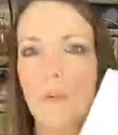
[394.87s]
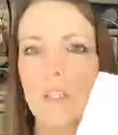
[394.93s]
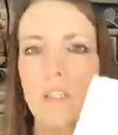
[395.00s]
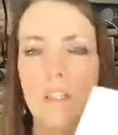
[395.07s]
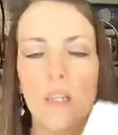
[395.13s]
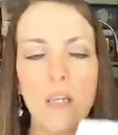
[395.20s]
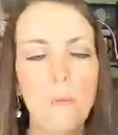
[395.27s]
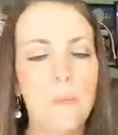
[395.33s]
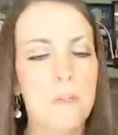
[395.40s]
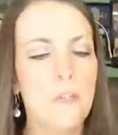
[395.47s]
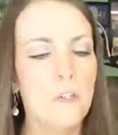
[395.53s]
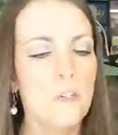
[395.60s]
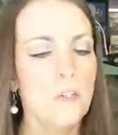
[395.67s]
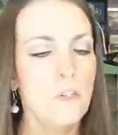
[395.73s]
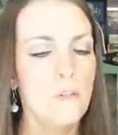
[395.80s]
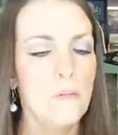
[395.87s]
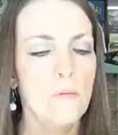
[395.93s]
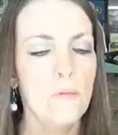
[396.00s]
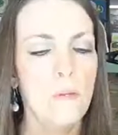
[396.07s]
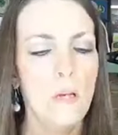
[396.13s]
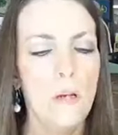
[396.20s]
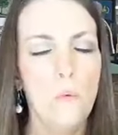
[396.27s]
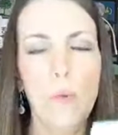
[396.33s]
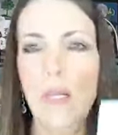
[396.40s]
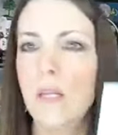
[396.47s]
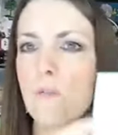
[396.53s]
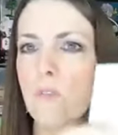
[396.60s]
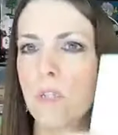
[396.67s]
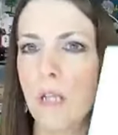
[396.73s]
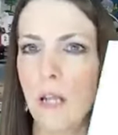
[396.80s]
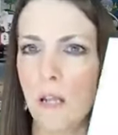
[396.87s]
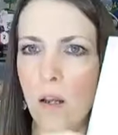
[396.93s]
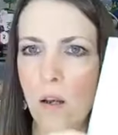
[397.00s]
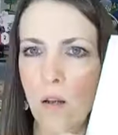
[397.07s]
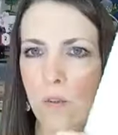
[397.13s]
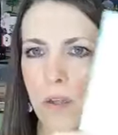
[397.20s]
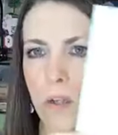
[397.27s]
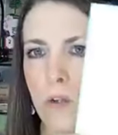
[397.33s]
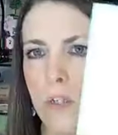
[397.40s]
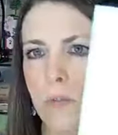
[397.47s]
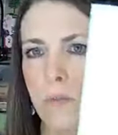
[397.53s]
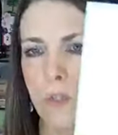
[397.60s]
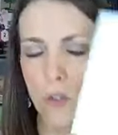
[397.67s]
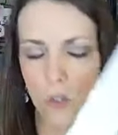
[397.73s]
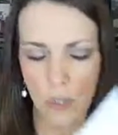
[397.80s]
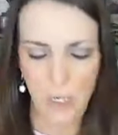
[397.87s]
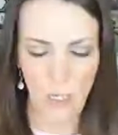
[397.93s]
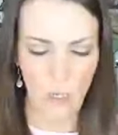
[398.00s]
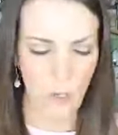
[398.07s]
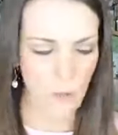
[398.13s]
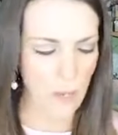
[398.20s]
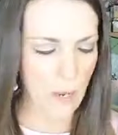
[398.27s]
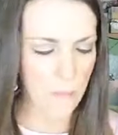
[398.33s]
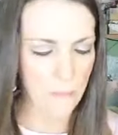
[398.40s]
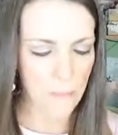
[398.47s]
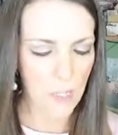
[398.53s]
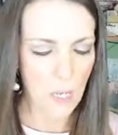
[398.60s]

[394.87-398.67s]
really see it, but there's Wink of Stella on the Christmas tree and all that.